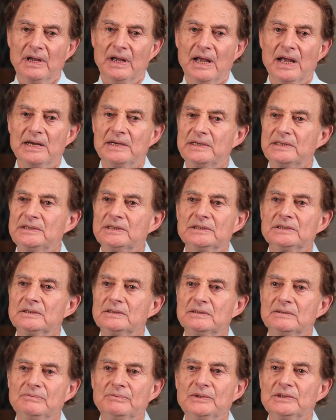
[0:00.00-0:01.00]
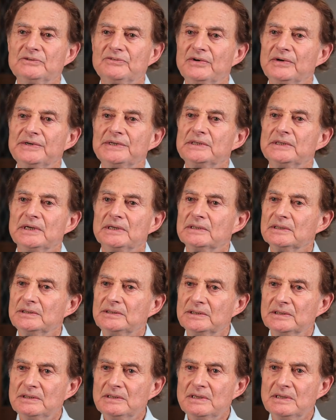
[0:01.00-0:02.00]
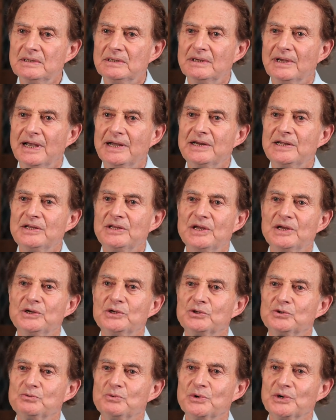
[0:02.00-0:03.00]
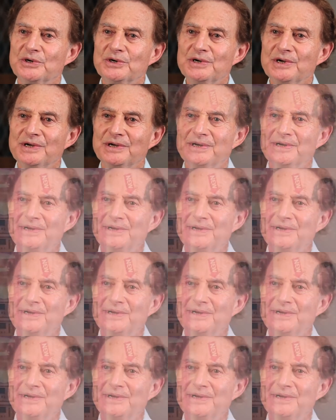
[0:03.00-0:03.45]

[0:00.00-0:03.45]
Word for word: and he just was very diligent and he did his work.